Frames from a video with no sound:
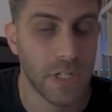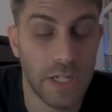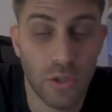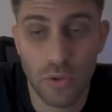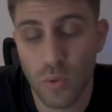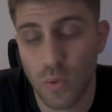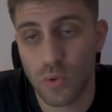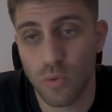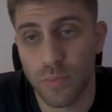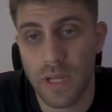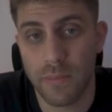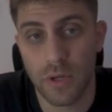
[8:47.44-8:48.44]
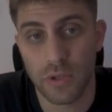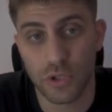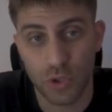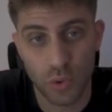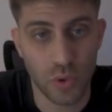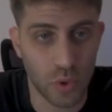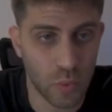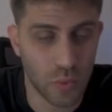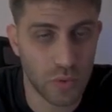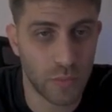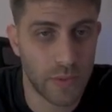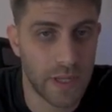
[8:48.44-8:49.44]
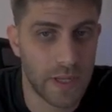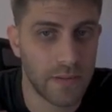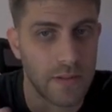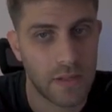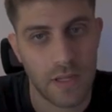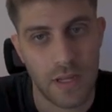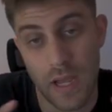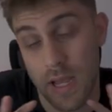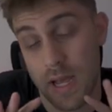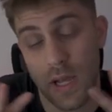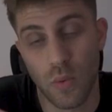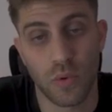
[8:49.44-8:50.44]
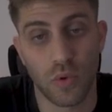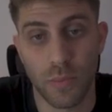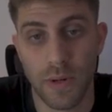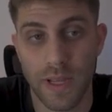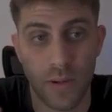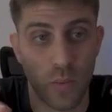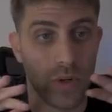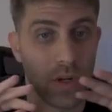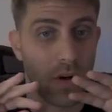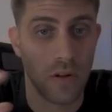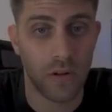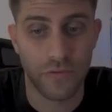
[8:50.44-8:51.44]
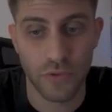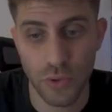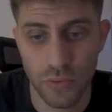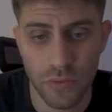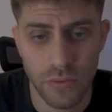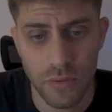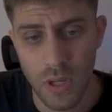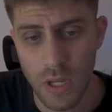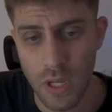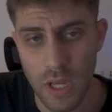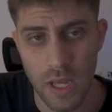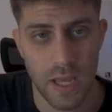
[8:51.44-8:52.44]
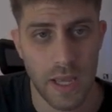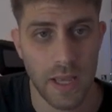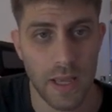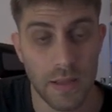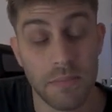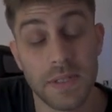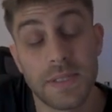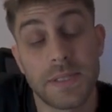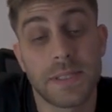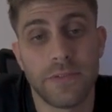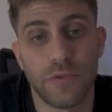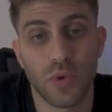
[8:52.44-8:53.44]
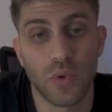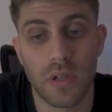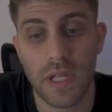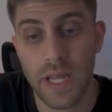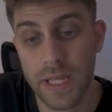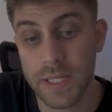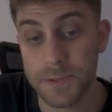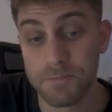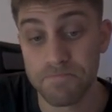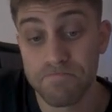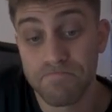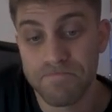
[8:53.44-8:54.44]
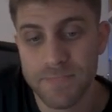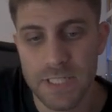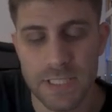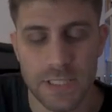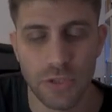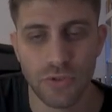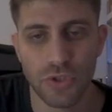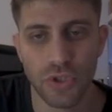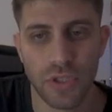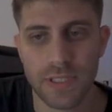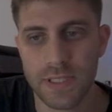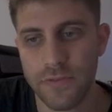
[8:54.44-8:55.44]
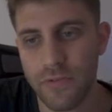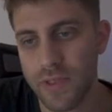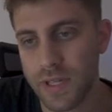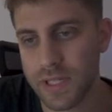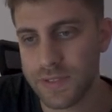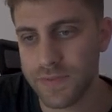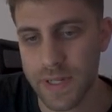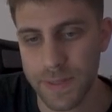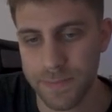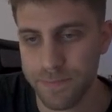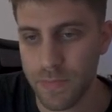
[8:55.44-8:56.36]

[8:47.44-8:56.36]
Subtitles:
I don't want to play because you don't want to play. I want to play with all of you, but if you don't like, it's your choice. Everything is fine.